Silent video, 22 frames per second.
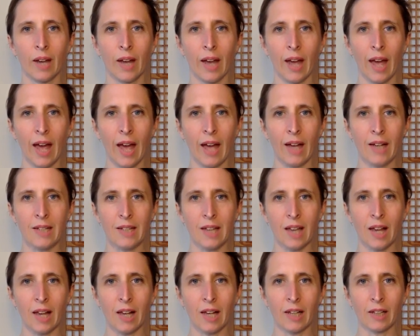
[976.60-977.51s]

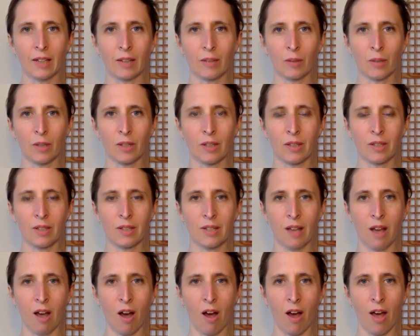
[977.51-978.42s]
Exhaling with a
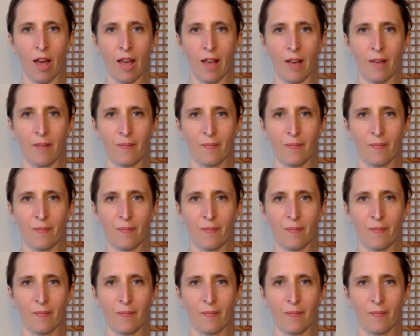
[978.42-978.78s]
sigh.